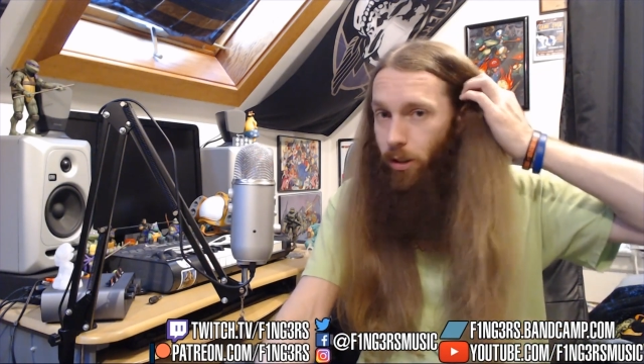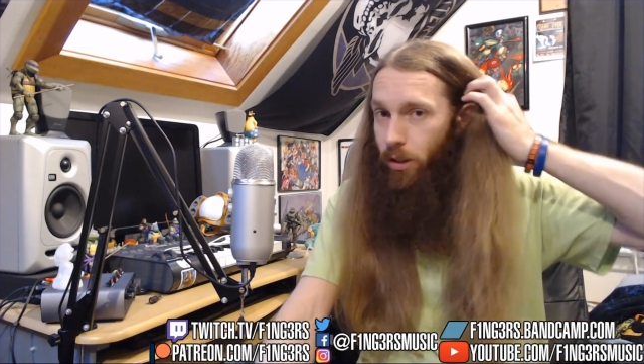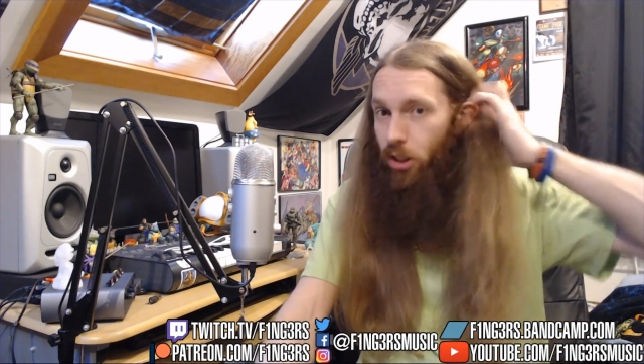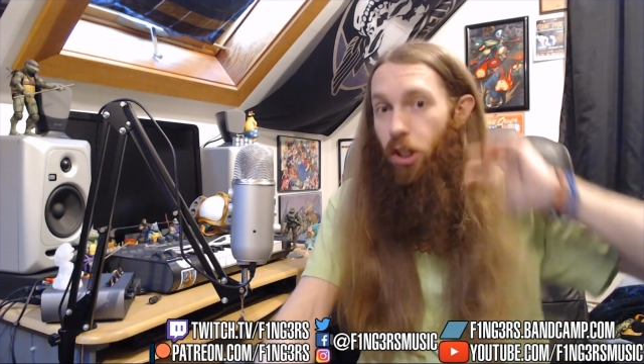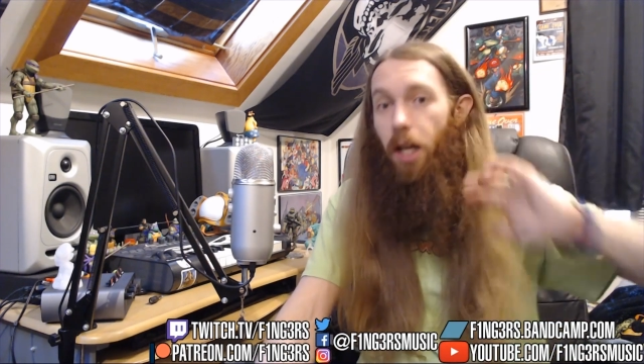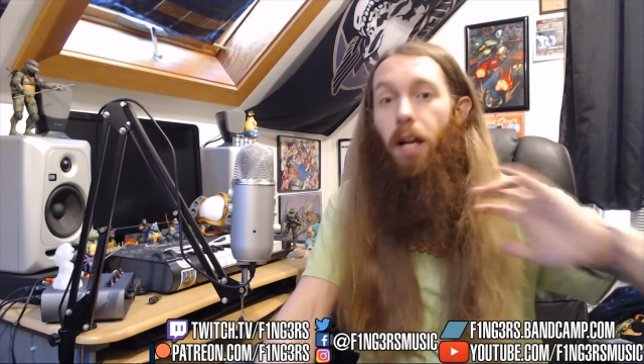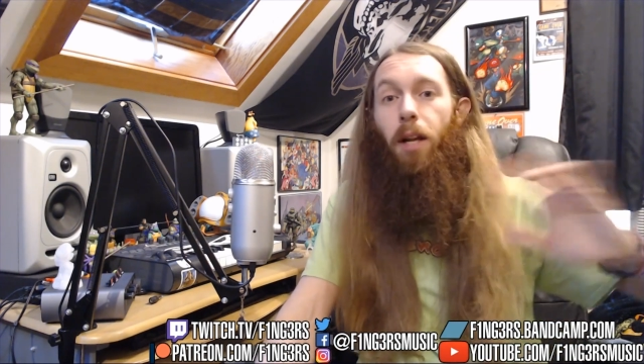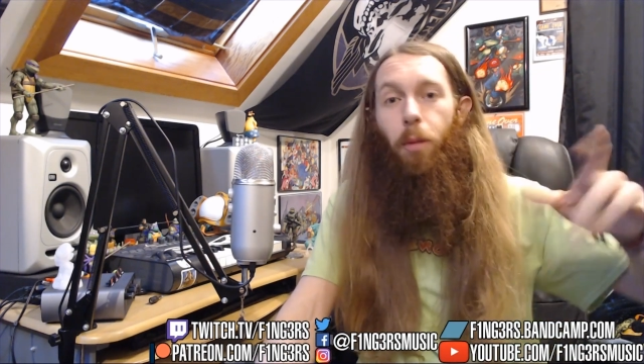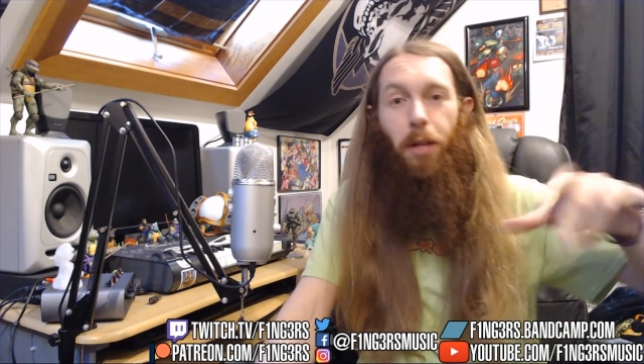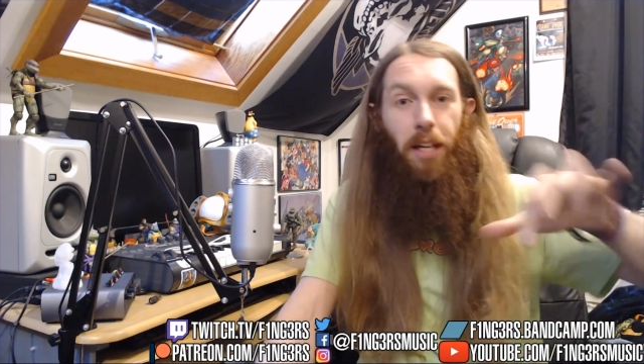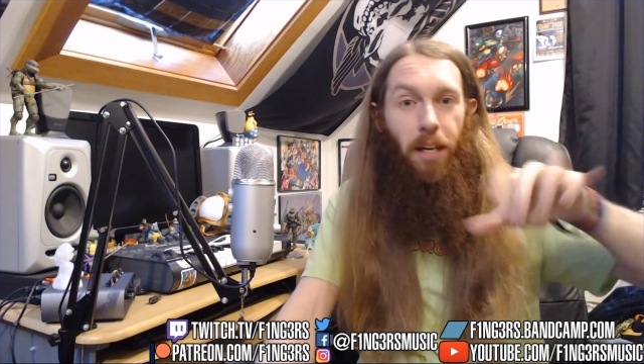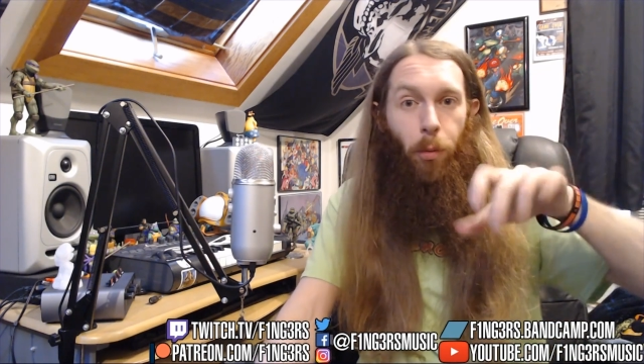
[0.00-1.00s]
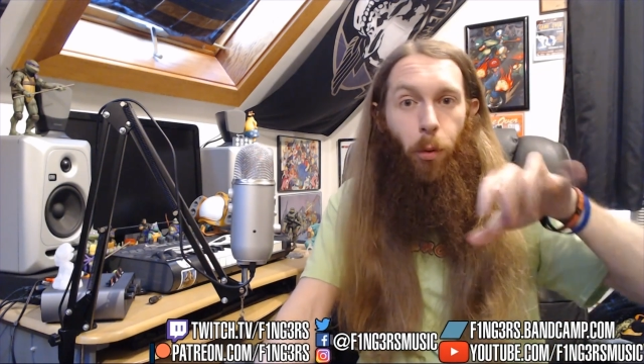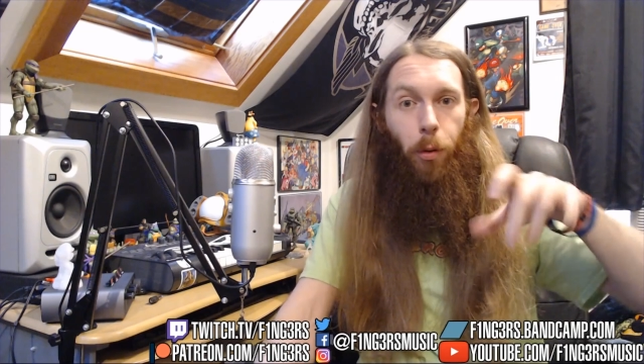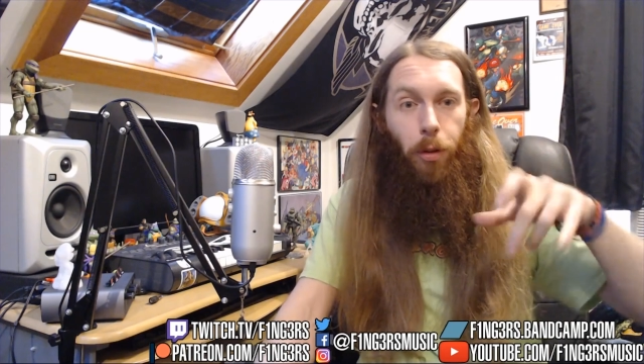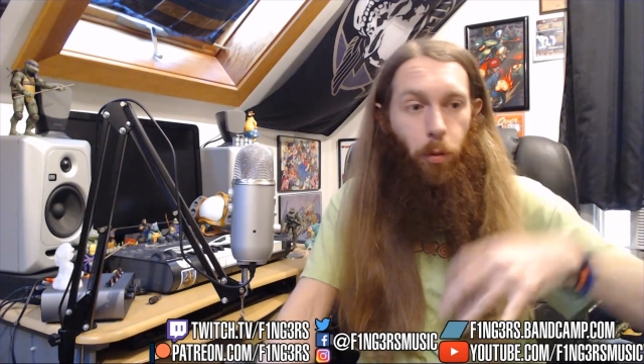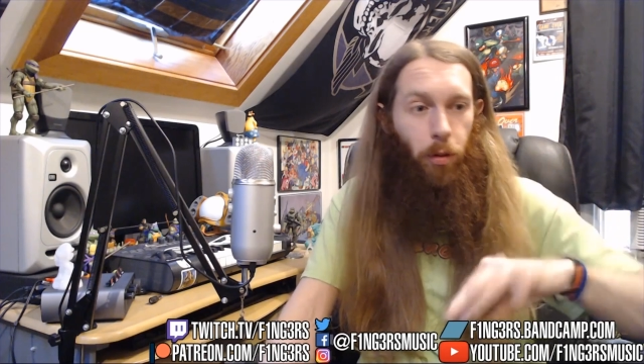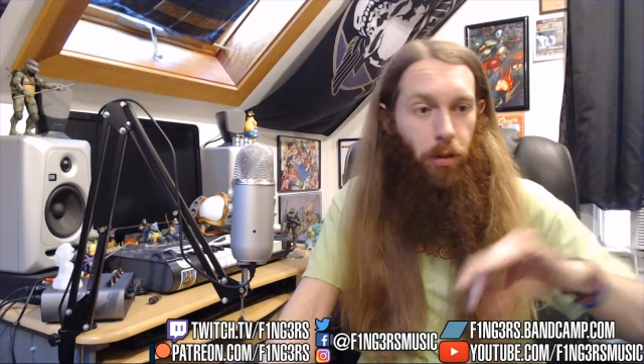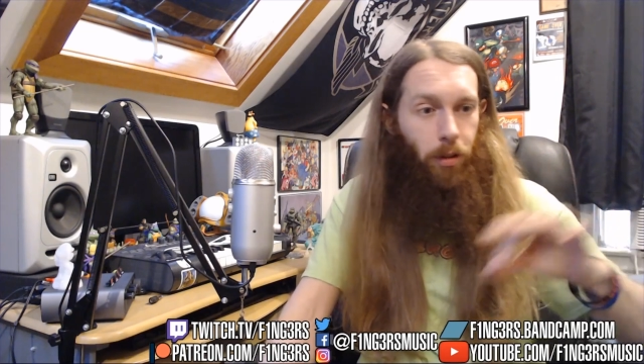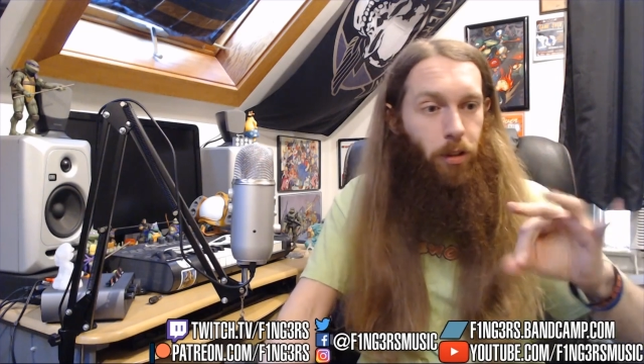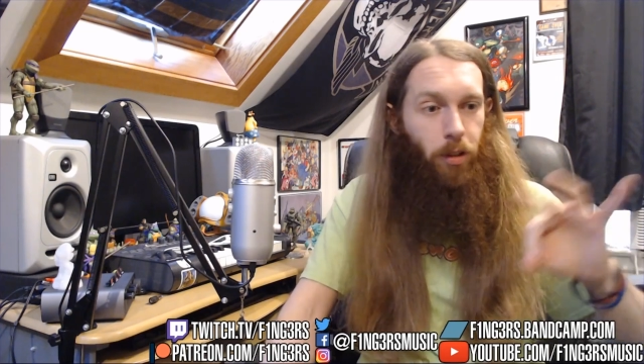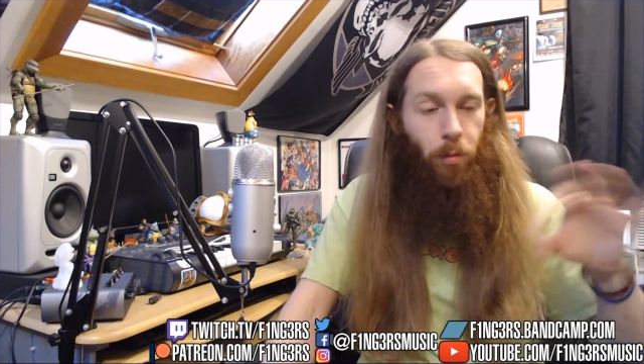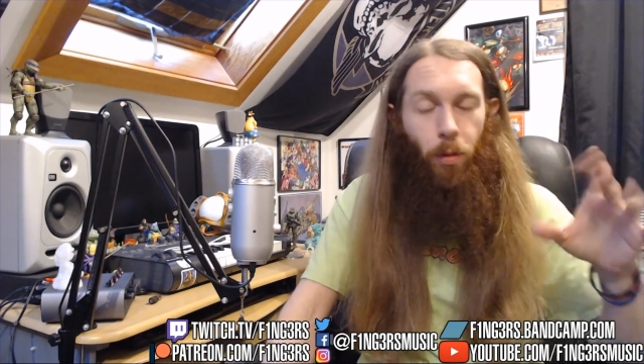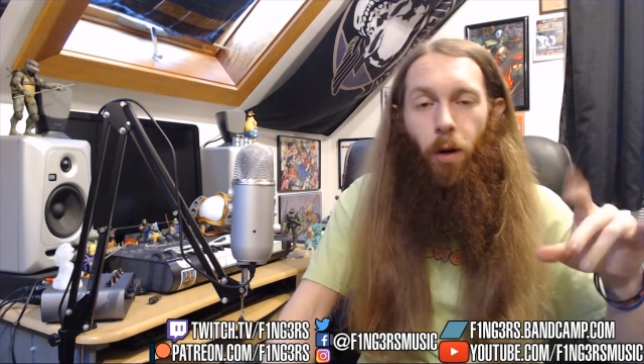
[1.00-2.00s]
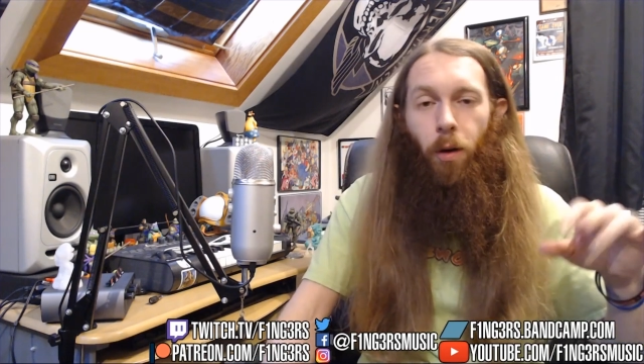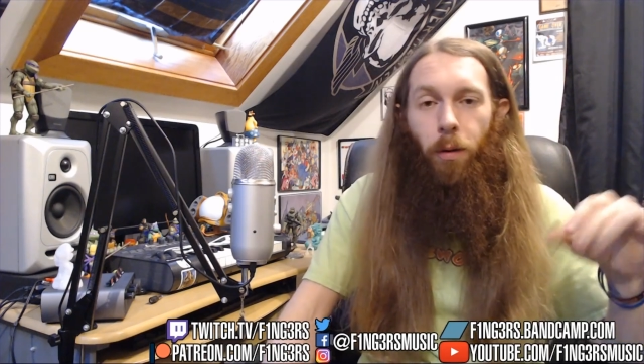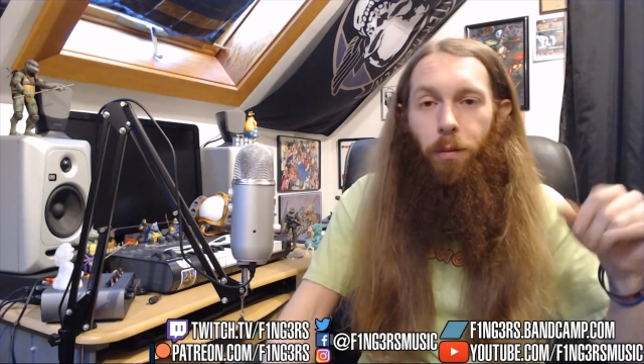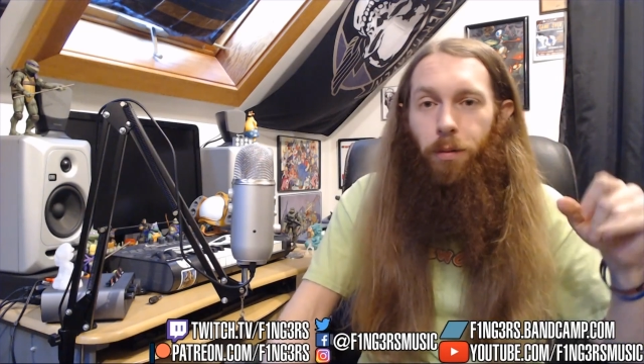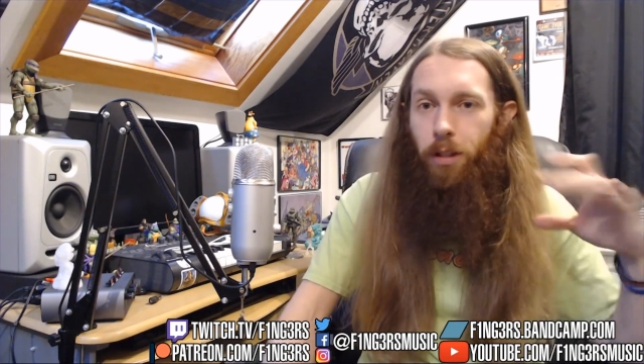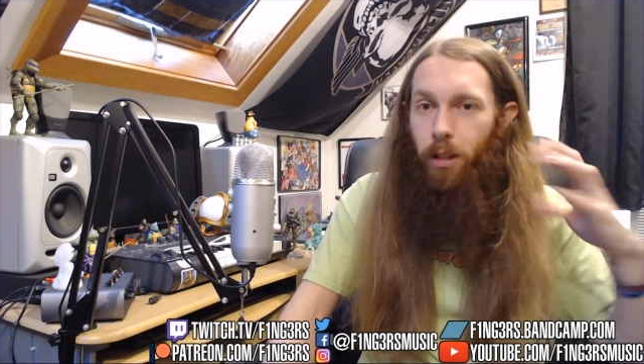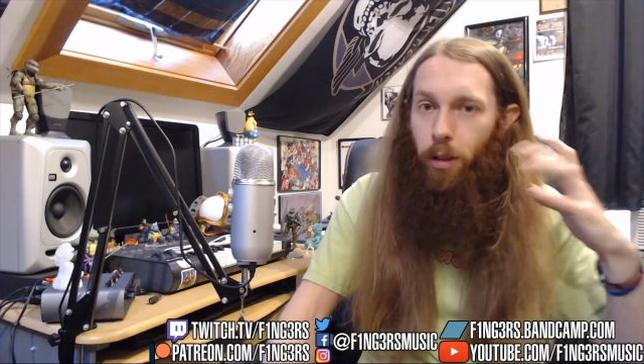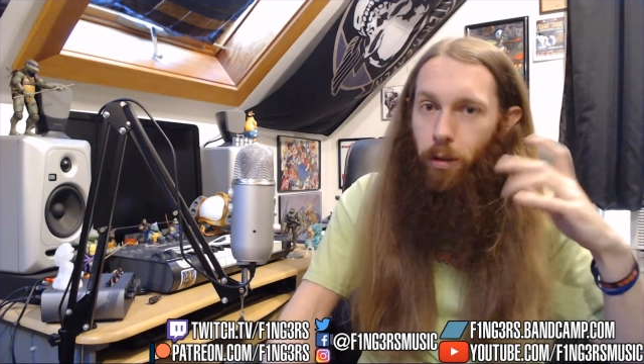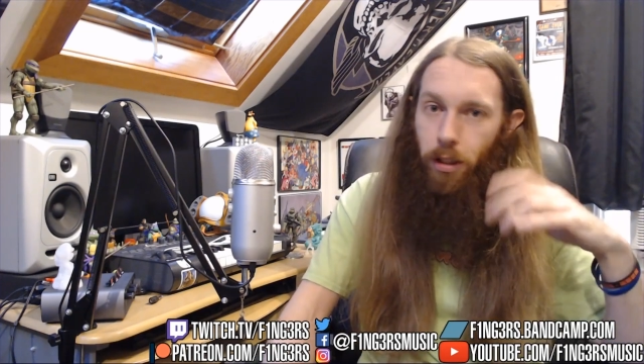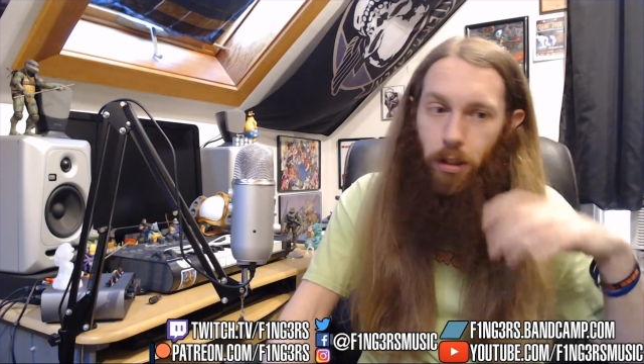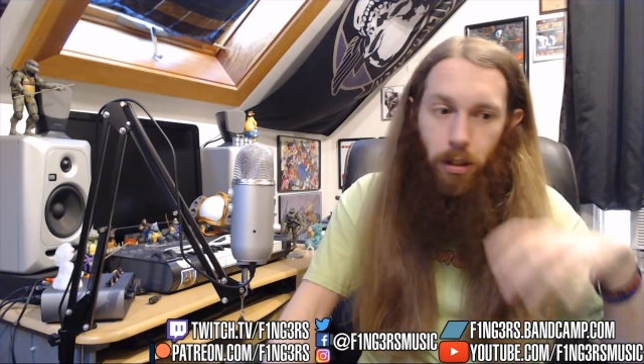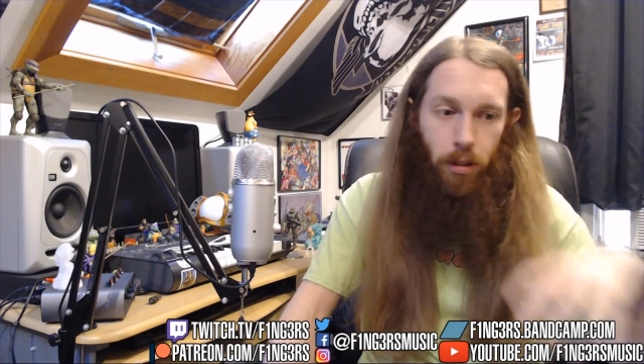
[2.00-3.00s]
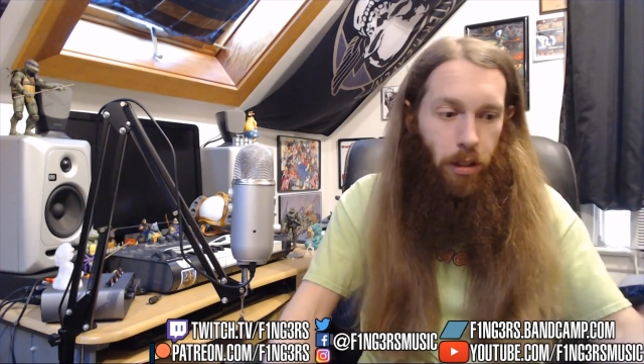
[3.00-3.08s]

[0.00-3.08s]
shallow keyboards with small digits.